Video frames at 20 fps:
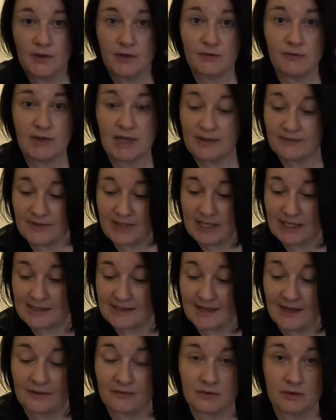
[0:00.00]
3 of these
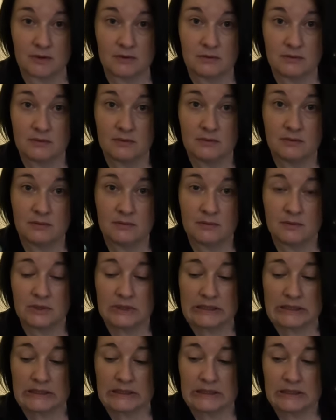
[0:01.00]
left,
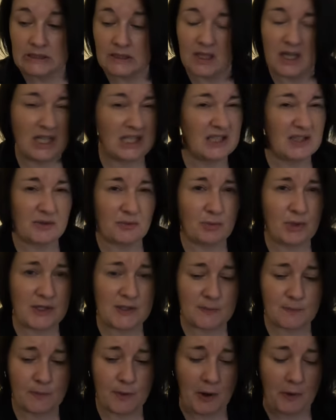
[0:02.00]
and some
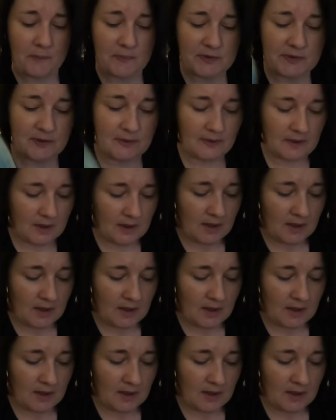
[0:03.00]
bits and bobs.